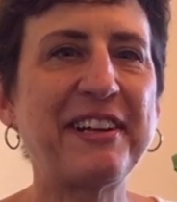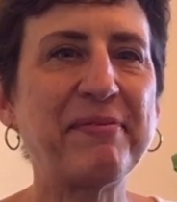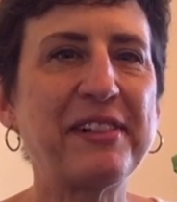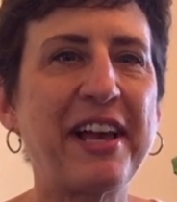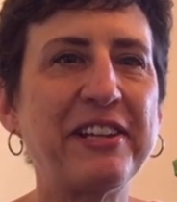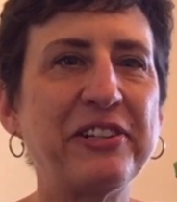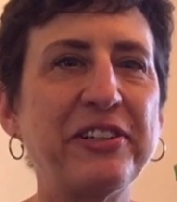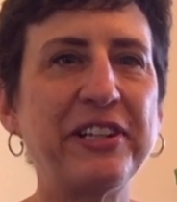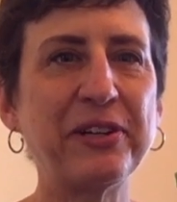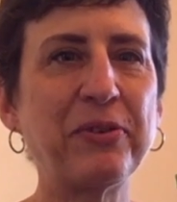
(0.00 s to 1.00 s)
I'm glad you're
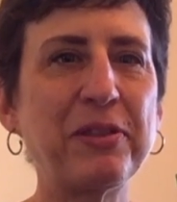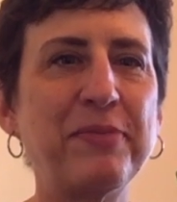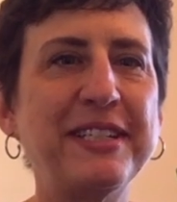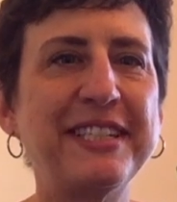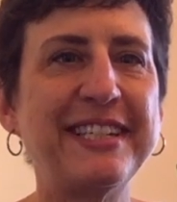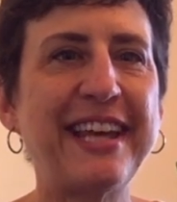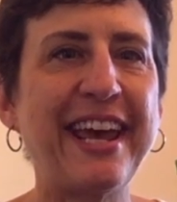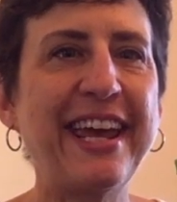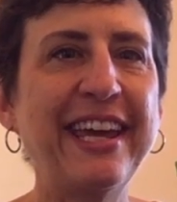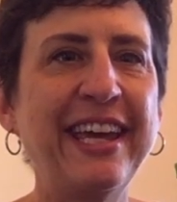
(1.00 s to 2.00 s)
here with me
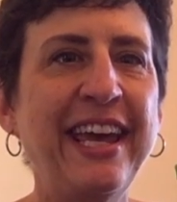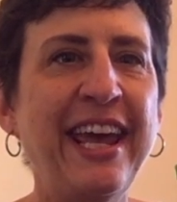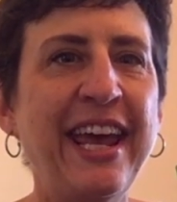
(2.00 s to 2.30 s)
today.